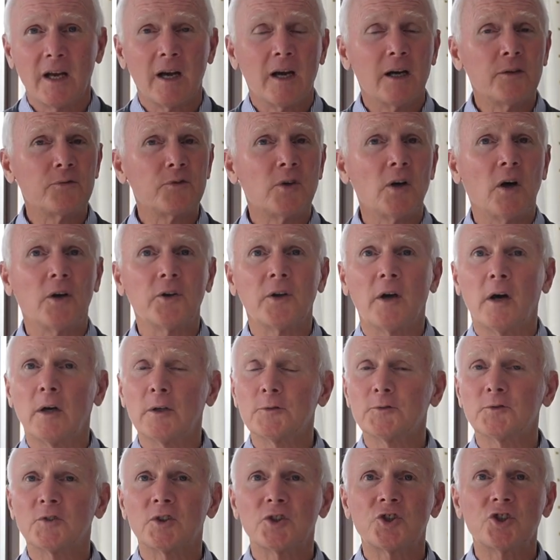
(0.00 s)
have gone
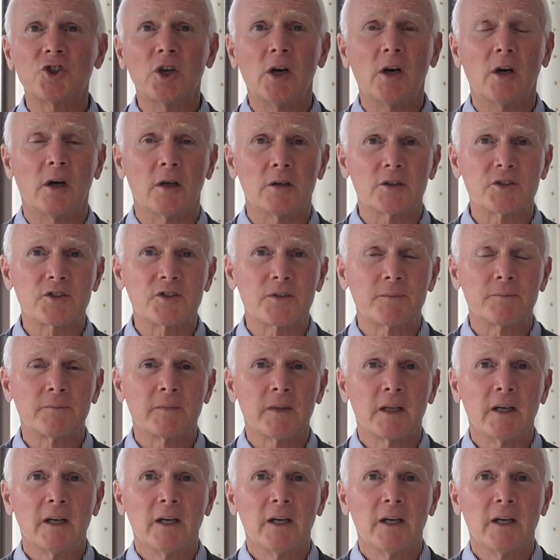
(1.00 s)
off the charts.